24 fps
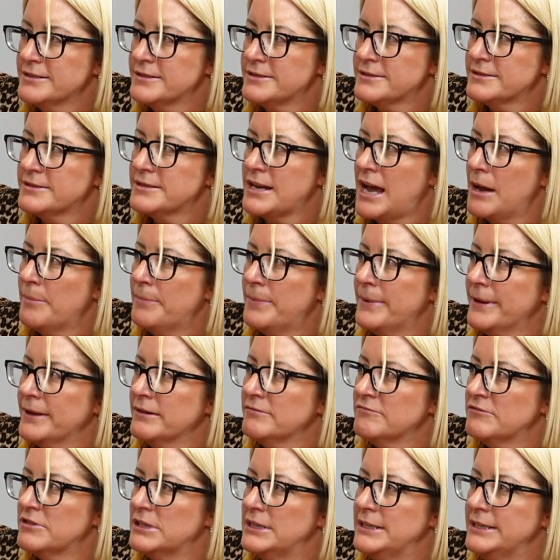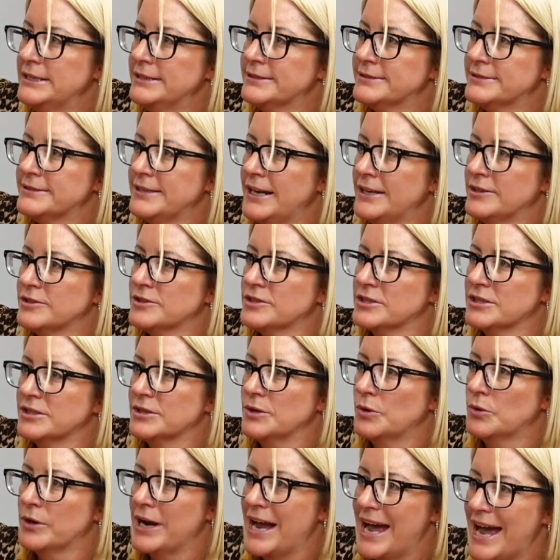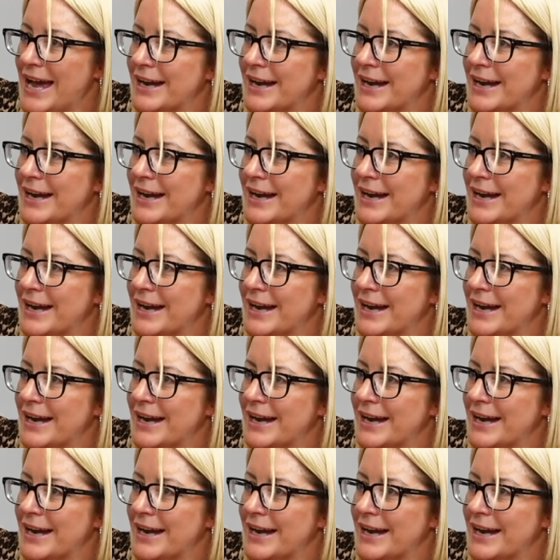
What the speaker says: does tapping release tension, or it